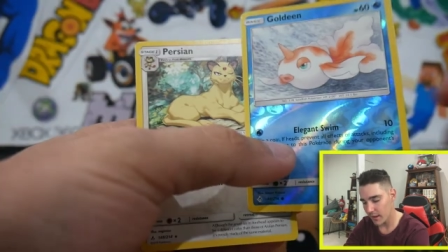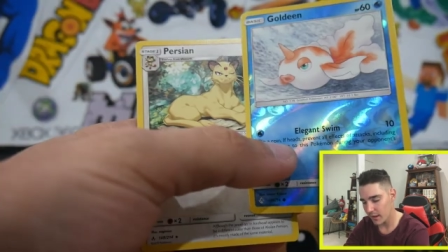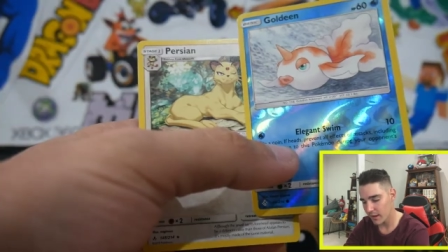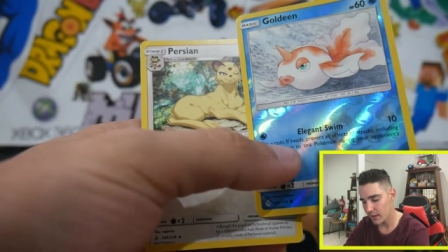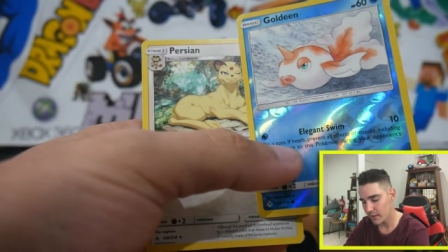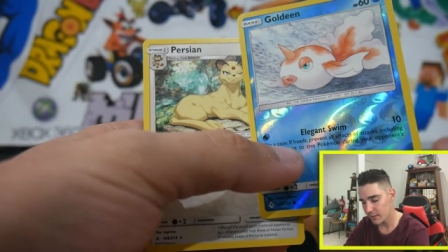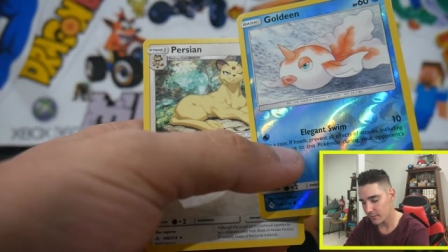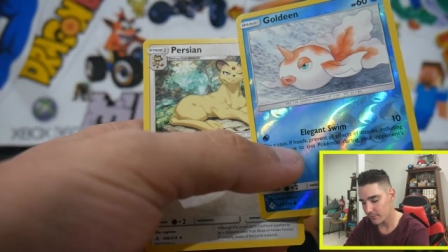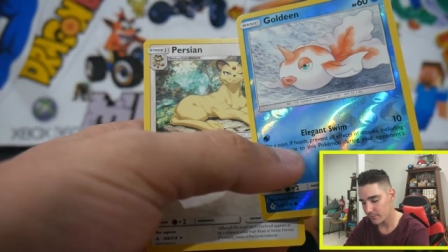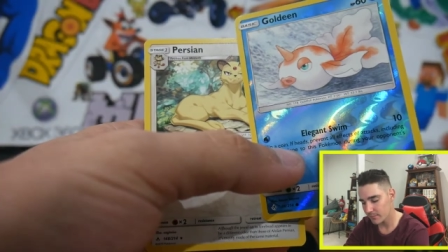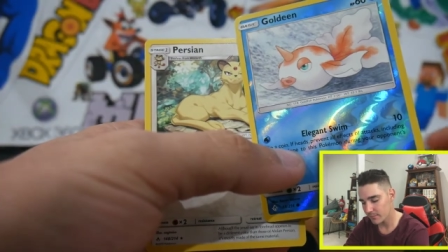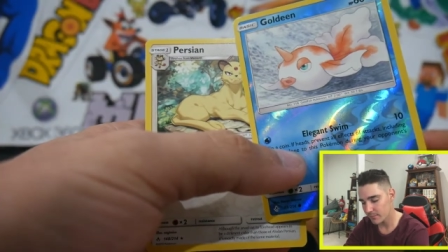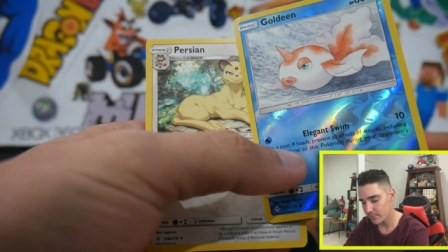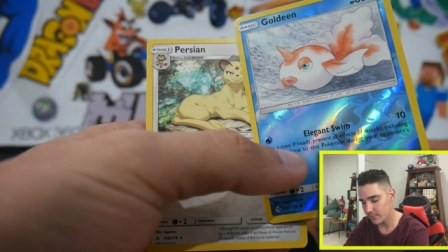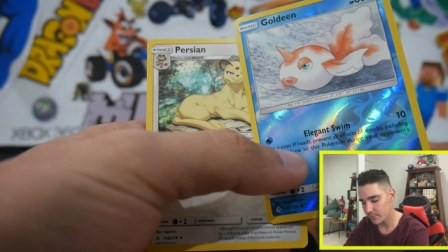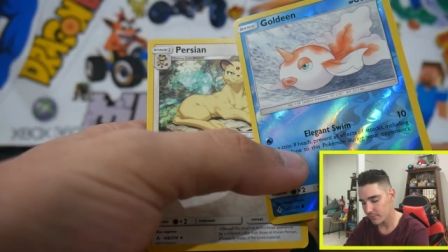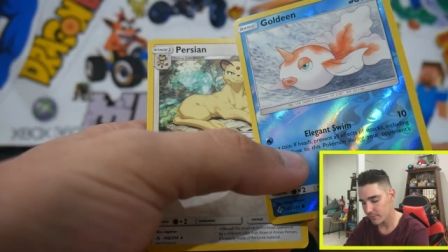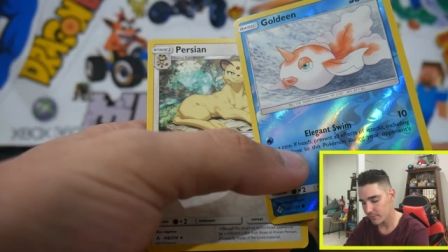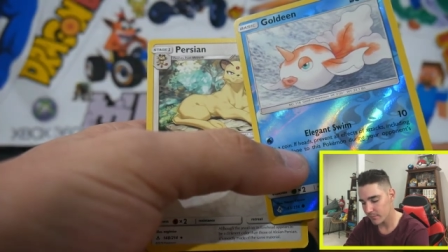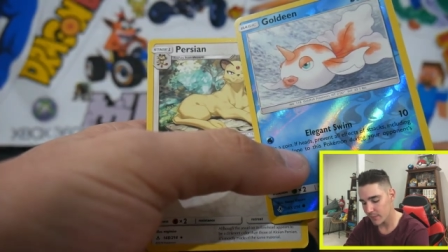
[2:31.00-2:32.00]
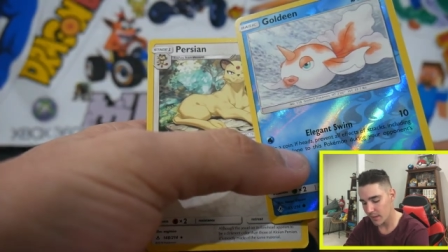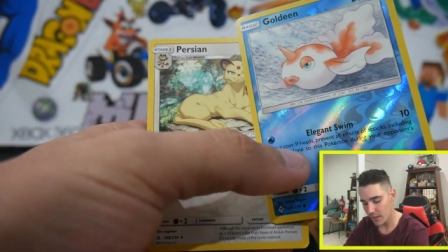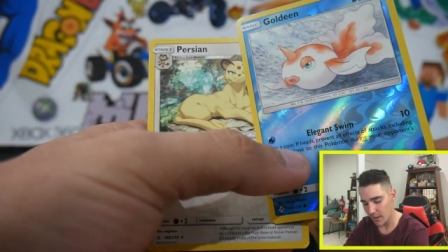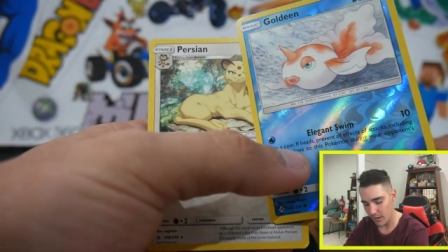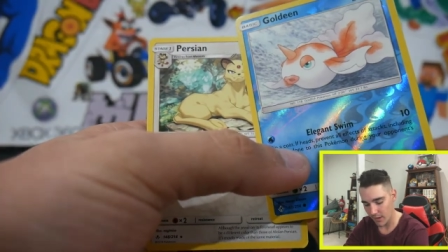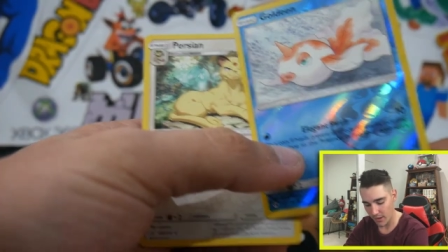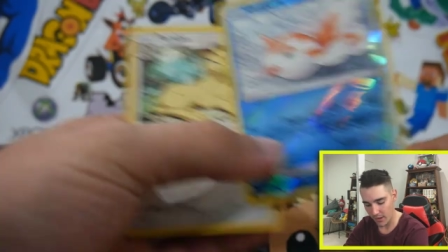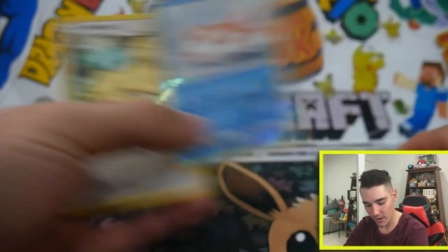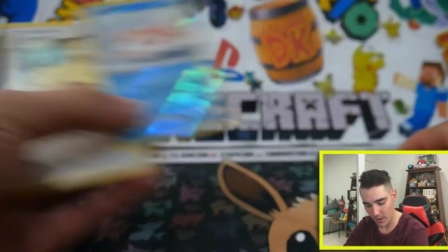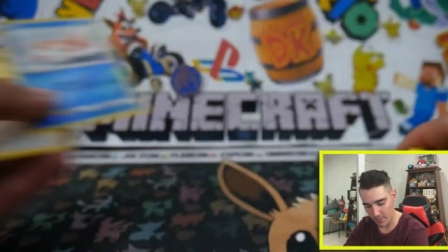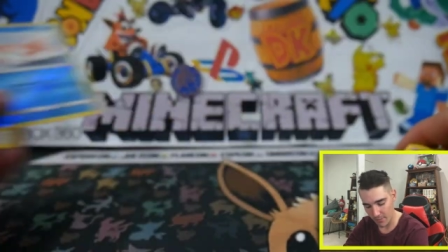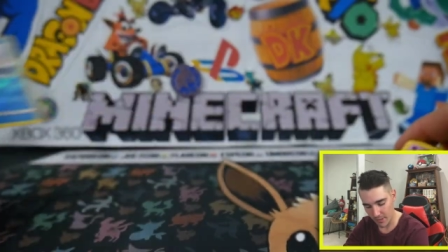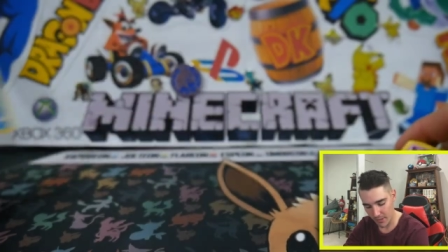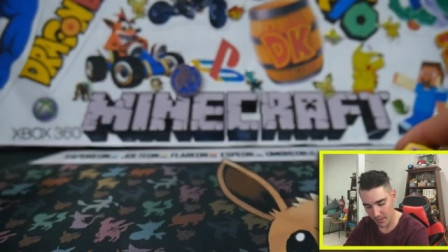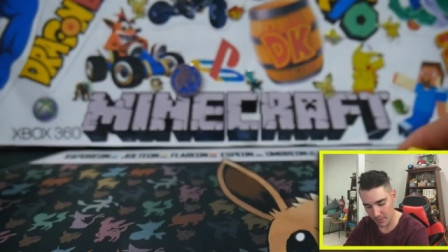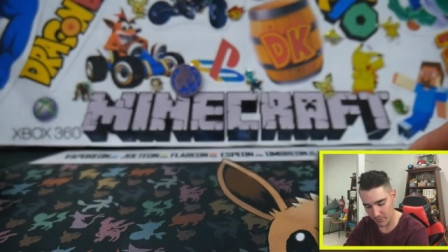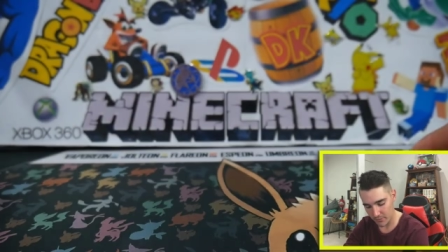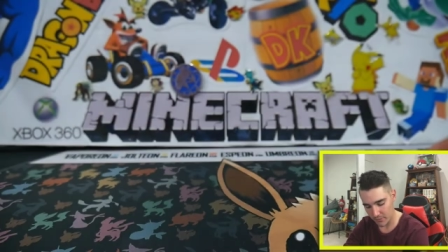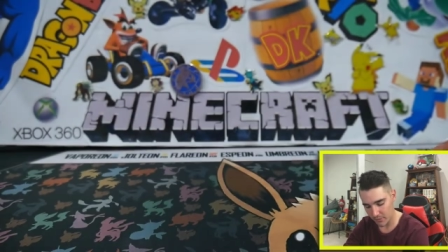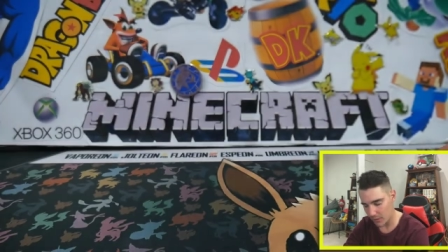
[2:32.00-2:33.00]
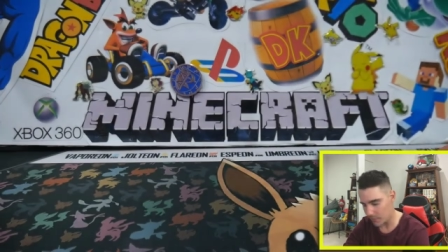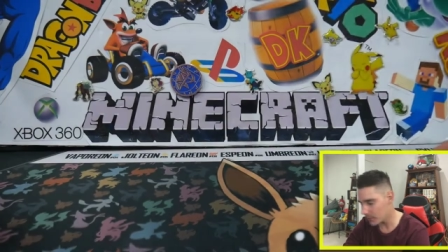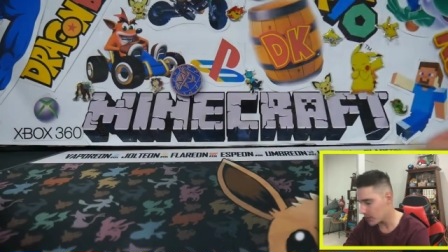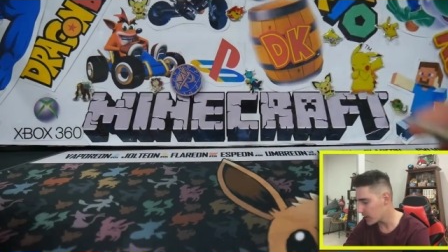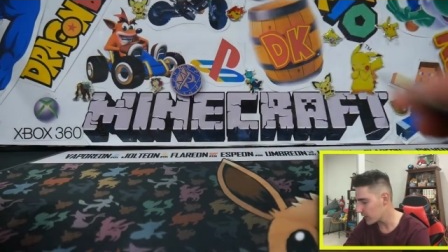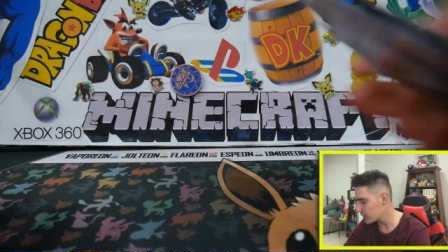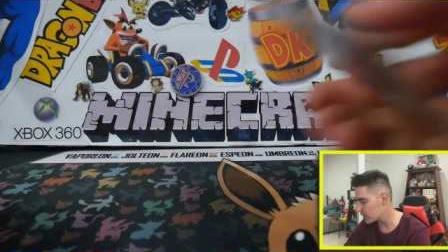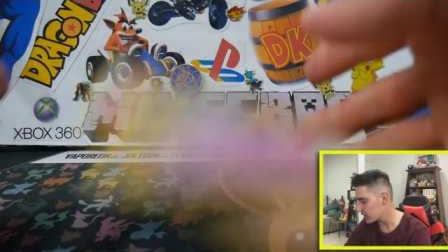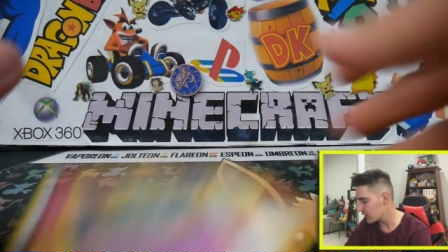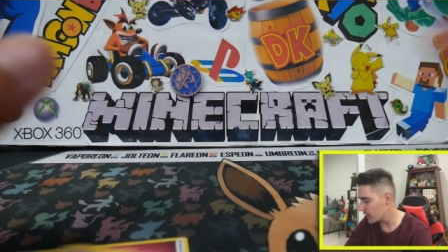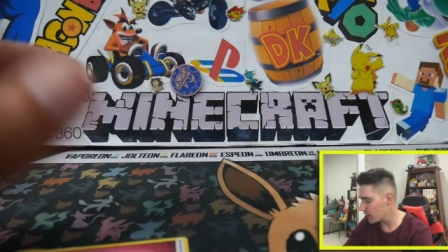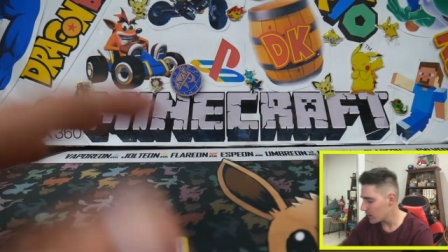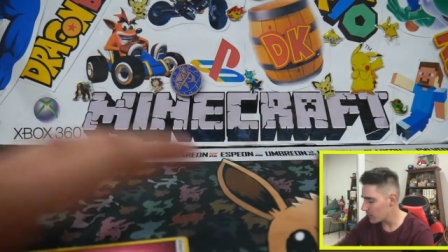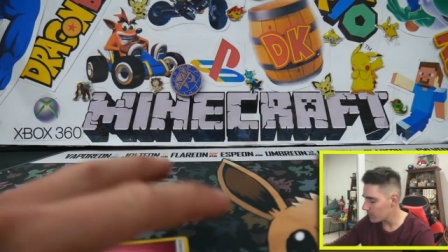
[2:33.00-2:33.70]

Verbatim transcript: I hyped that up so much.